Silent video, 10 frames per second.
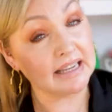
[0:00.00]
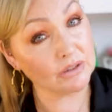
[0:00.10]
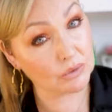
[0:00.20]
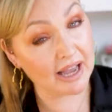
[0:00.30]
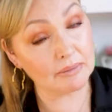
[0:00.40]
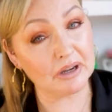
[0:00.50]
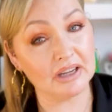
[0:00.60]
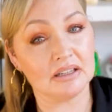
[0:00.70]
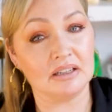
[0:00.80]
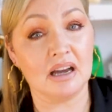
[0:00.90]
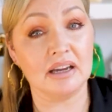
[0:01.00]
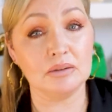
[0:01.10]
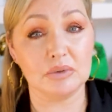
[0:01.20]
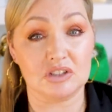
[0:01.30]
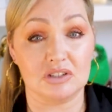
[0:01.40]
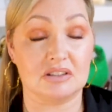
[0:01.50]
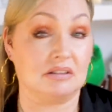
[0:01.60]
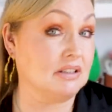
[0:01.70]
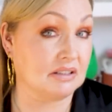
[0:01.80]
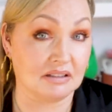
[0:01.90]
You can buy it online, which
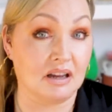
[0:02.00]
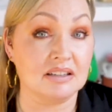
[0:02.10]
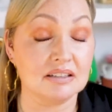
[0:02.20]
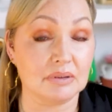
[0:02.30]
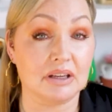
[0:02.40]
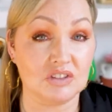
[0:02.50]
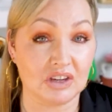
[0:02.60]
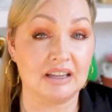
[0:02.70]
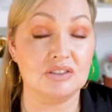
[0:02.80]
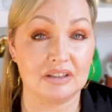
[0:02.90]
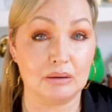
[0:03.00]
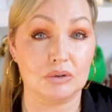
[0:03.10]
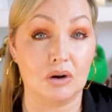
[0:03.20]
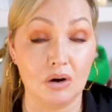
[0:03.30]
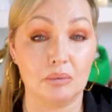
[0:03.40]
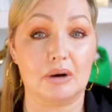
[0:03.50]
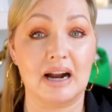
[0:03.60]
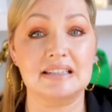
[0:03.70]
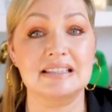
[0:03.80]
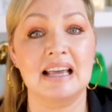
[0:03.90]
is nice, because you can't do that with all
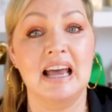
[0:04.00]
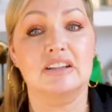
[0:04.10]
brands.